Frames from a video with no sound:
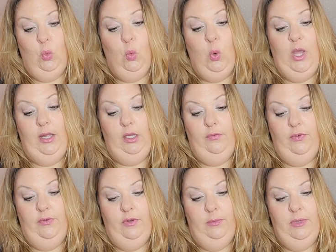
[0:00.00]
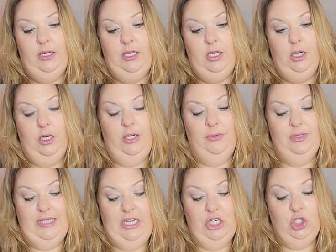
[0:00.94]
12 of them in here, and it
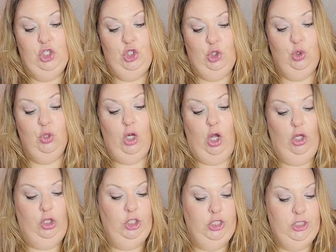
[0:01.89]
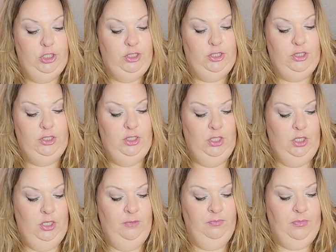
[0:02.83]
was like
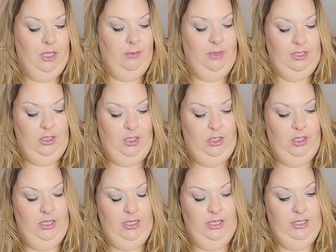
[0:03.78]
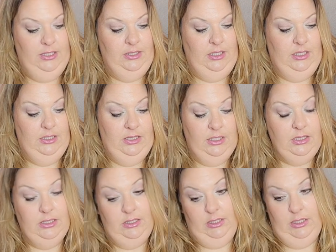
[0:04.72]
$2. And my daughter is
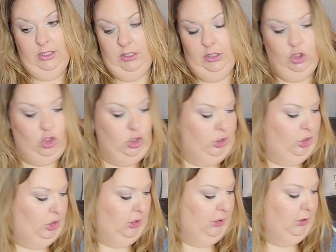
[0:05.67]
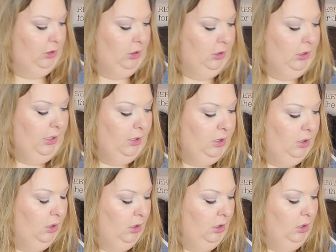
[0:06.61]
addicted to scrunchies. She
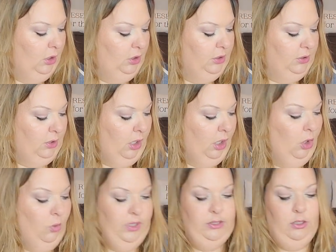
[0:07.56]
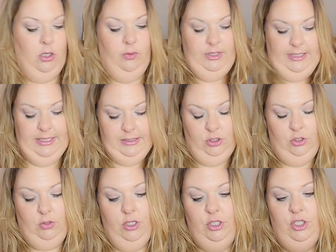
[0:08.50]
like just always has a
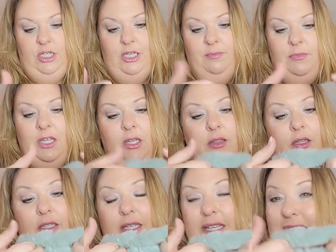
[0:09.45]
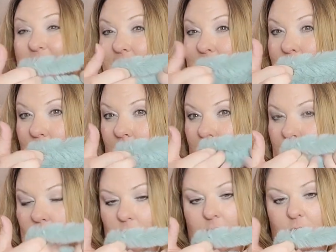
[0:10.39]
scrunchie. It's like a
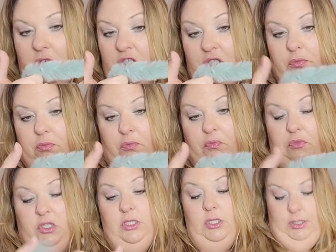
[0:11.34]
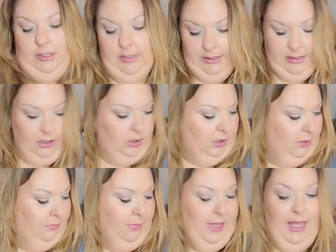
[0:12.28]
smaller one, which isn't
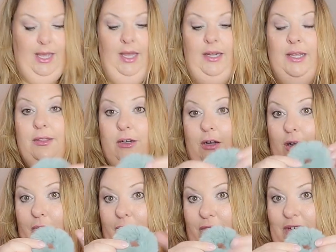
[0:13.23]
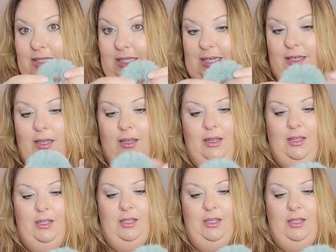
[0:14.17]
necessarily bad. And they're all fuzzy.